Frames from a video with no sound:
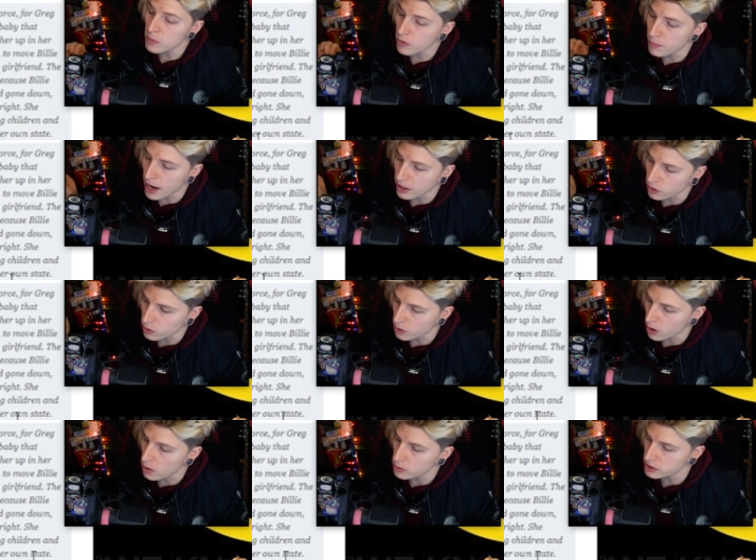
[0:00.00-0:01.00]
moved back to
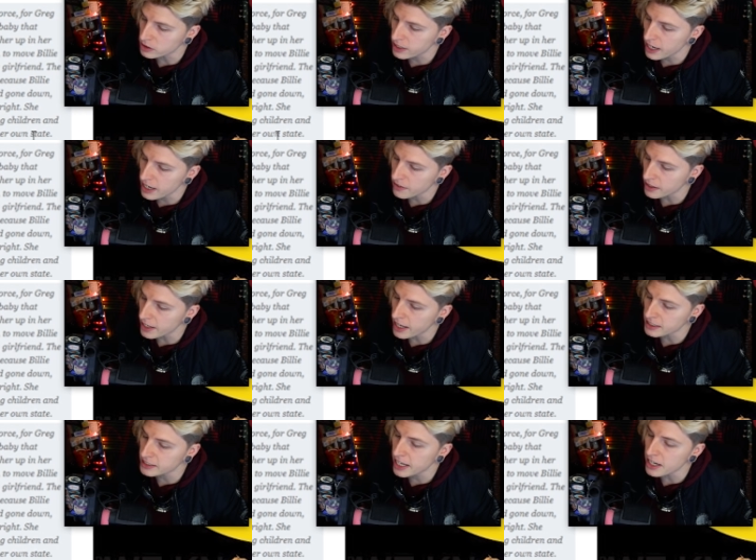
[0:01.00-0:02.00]
her own state. The
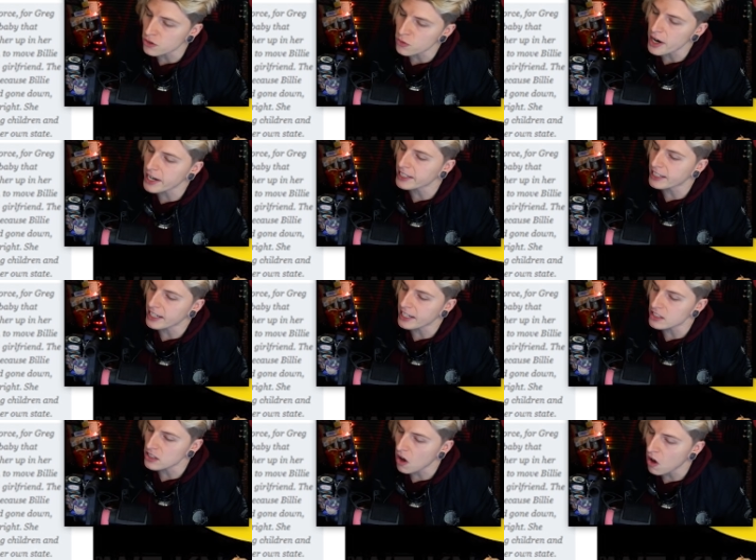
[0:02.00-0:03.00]
next day, Greg and
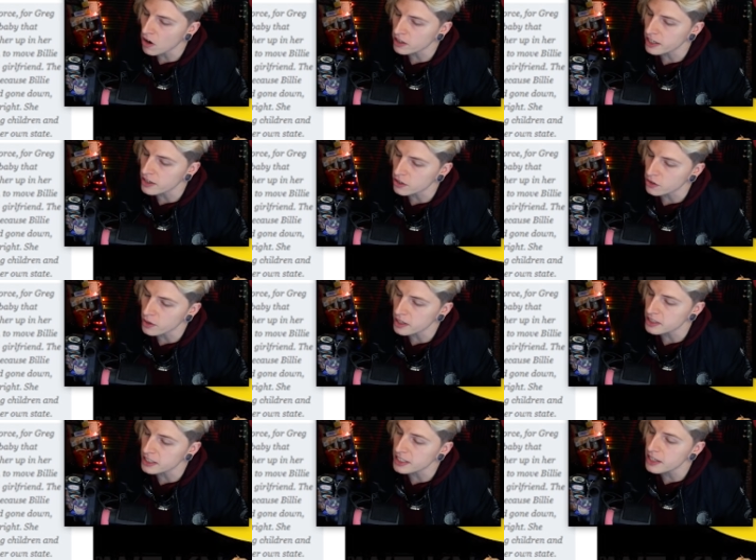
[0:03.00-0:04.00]
Lainey talked and
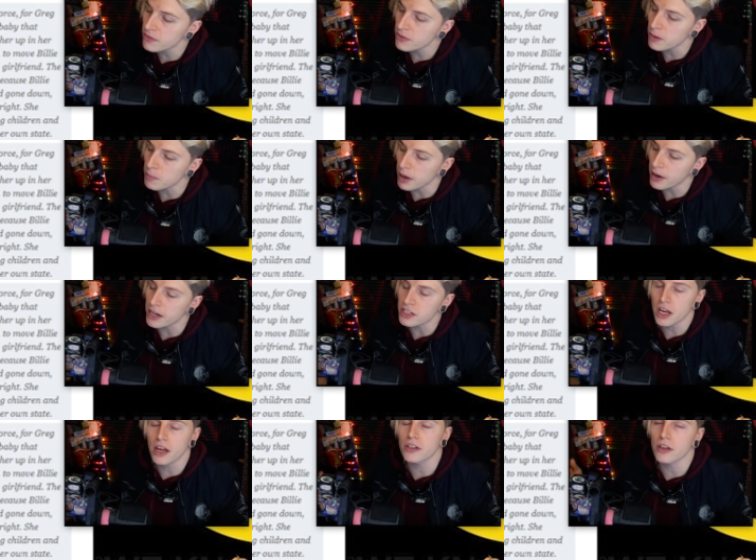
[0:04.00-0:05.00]
agreed to give their
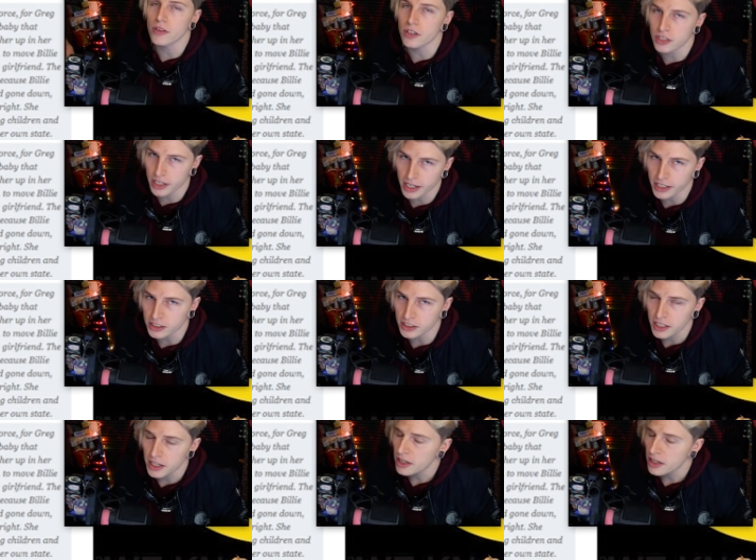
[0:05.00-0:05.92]
marriage another chance.